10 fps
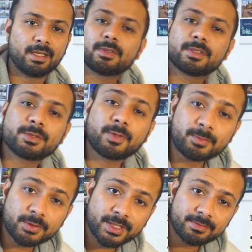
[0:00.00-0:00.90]
So one
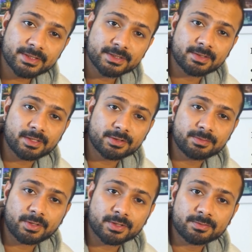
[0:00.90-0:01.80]
more thing which is also
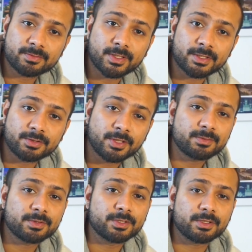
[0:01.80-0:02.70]
important when you're going
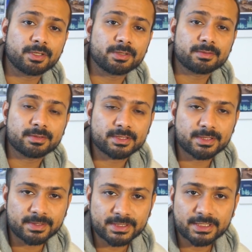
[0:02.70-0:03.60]
for your
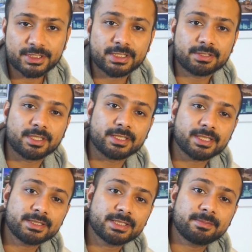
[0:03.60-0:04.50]
semester exchange or
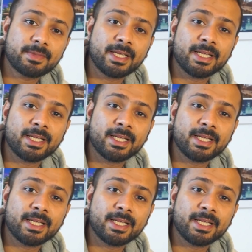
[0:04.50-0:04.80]
internship.